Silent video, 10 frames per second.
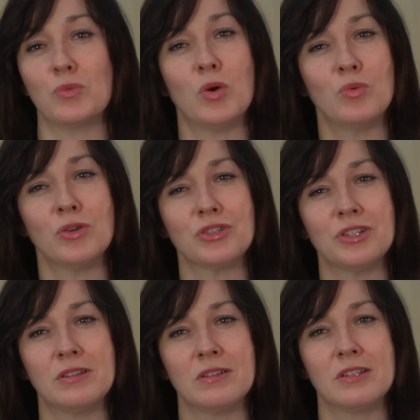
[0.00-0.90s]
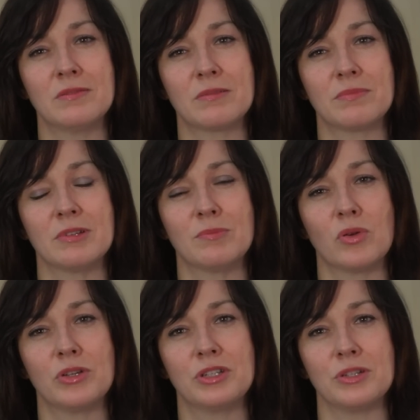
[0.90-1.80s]
What should an
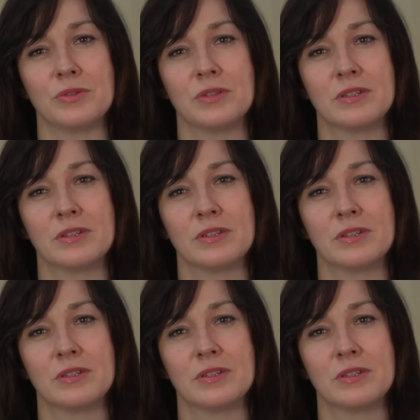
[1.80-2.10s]
employer do?